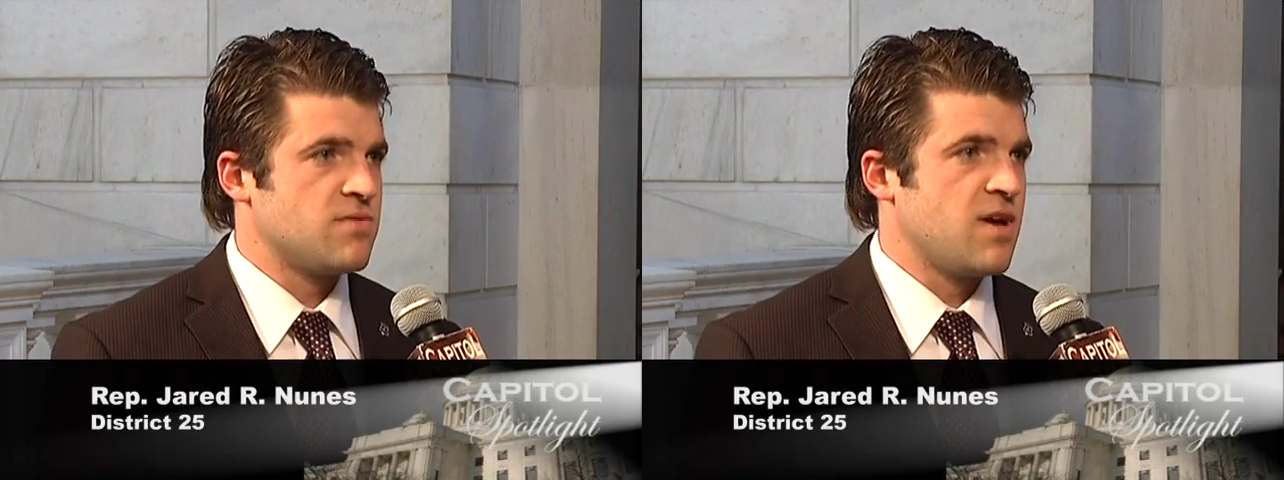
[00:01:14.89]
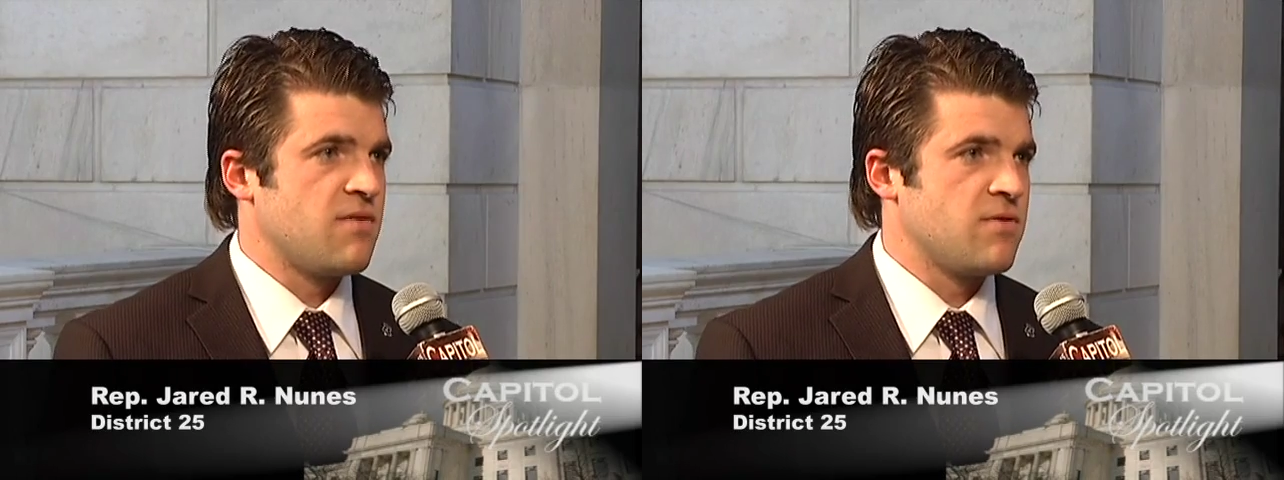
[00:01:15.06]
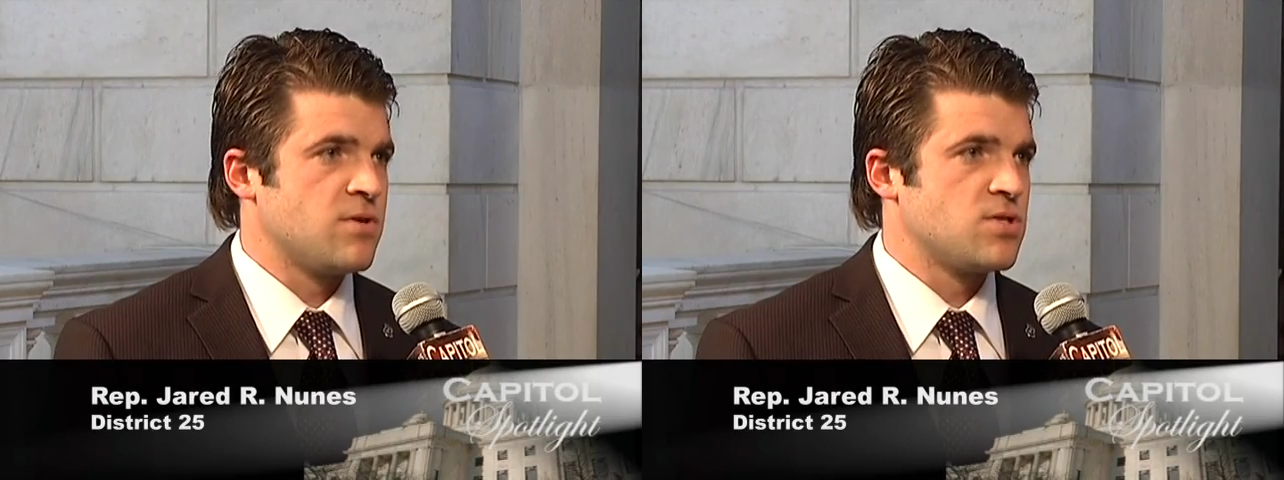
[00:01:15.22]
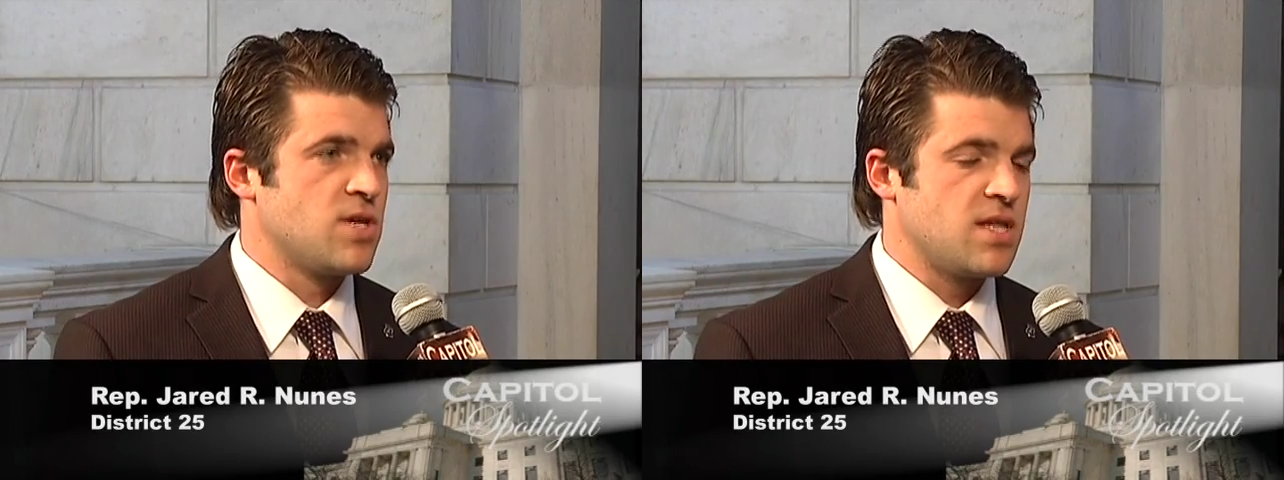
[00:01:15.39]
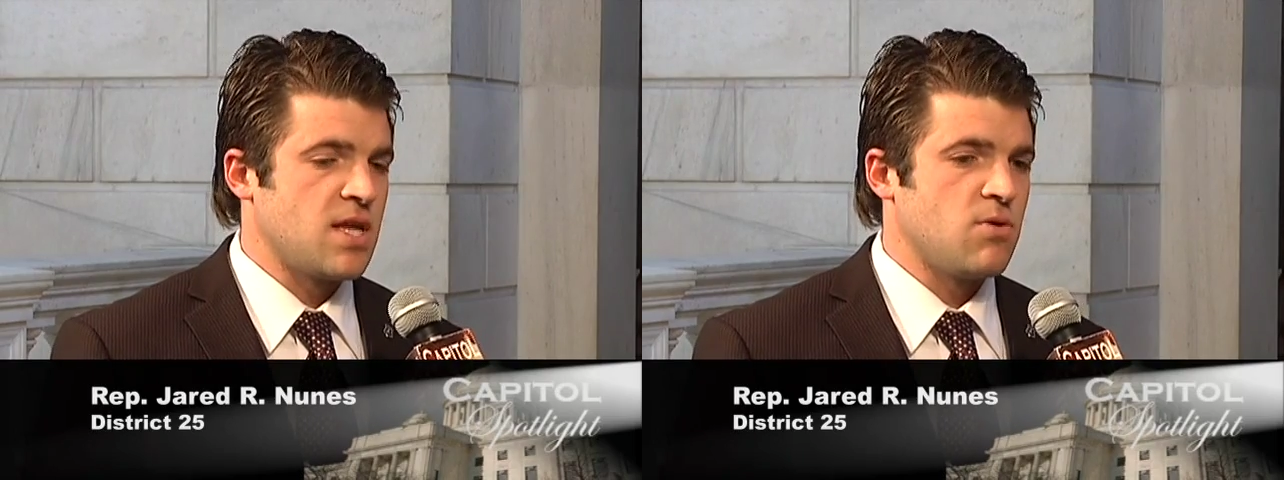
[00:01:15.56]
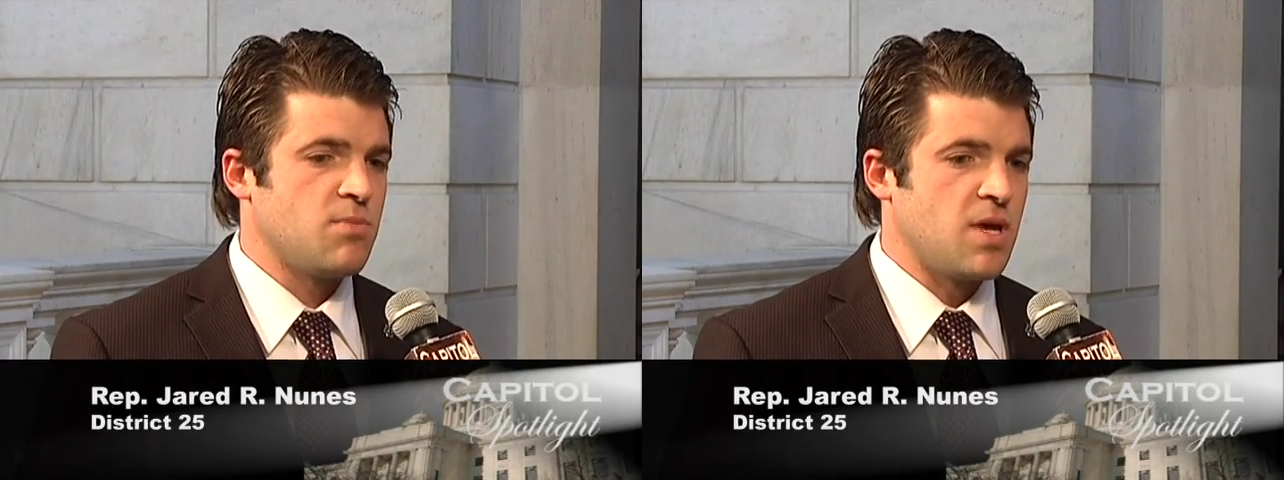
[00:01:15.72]
of effort so that
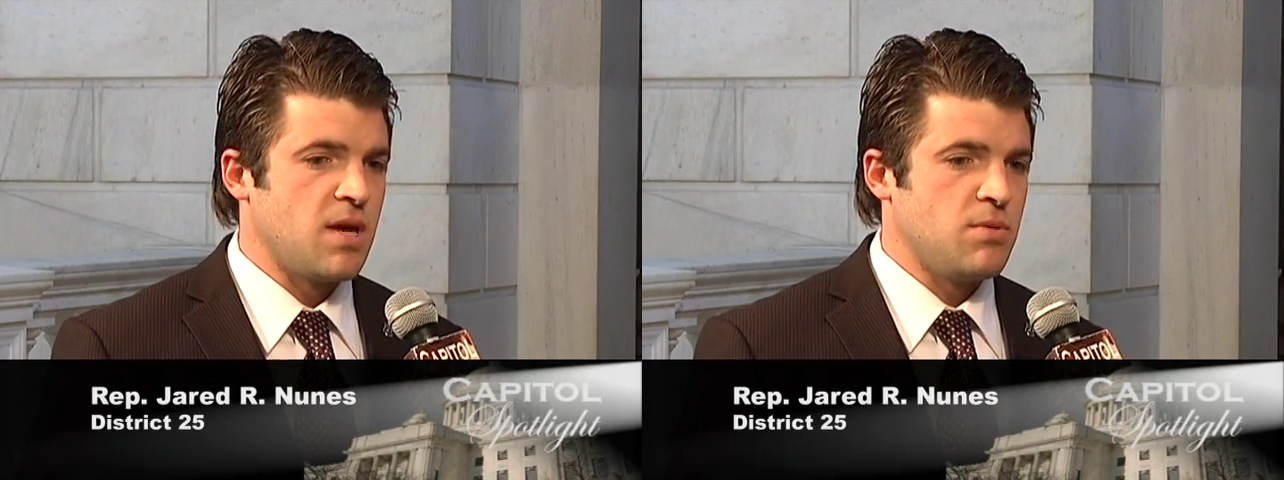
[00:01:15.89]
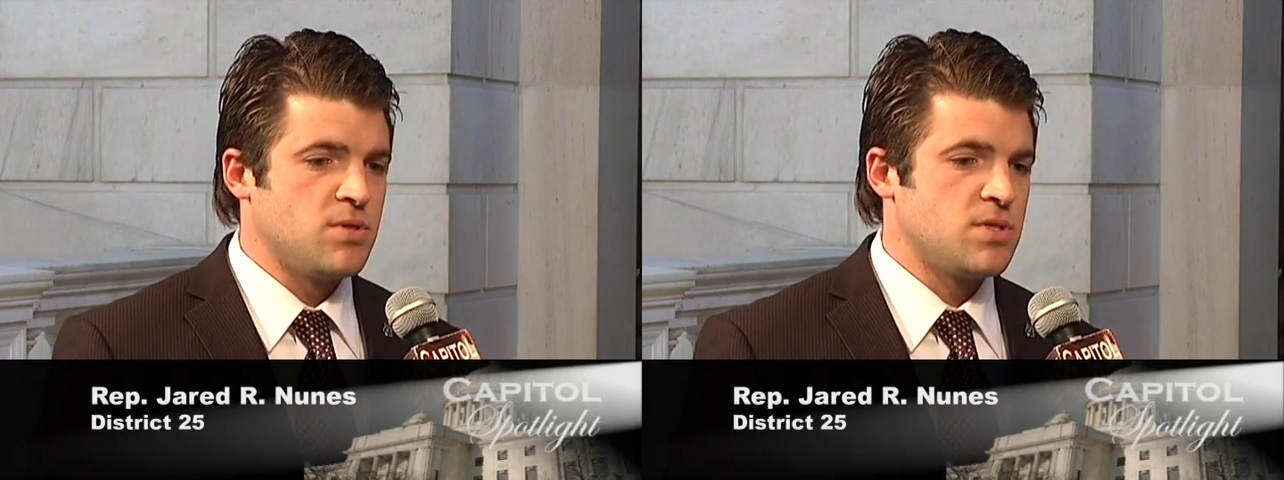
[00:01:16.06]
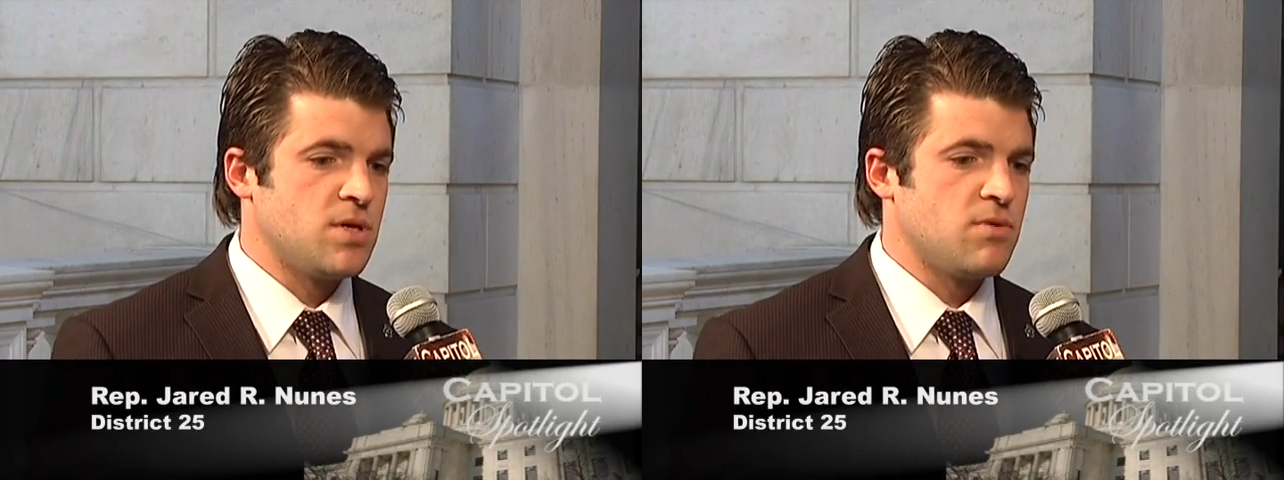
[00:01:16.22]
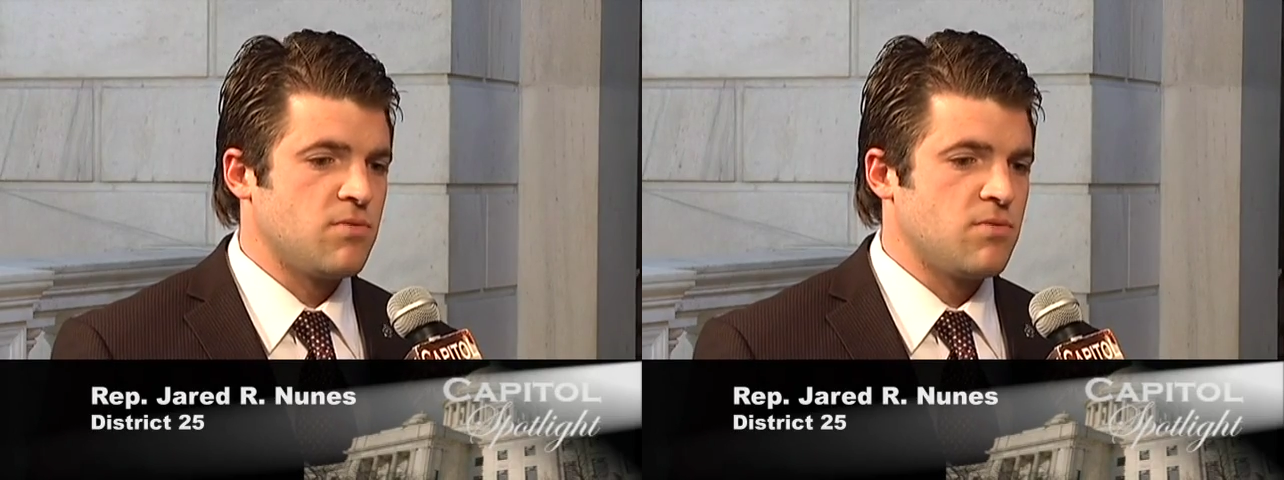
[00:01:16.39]
they would be able to